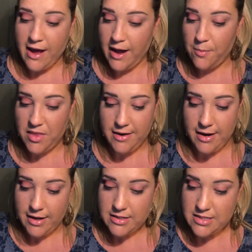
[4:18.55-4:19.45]
The
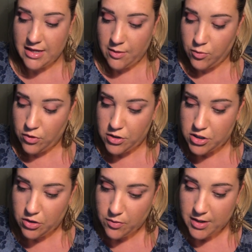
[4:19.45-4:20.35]
next thing I'm going to
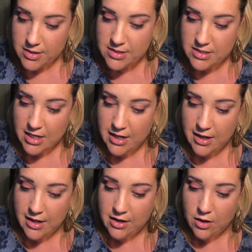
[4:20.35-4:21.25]
do is
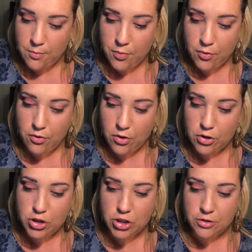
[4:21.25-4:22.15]
take a
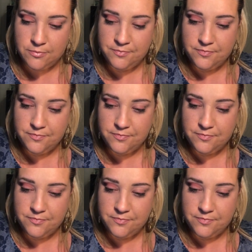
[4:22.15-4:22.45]
brush,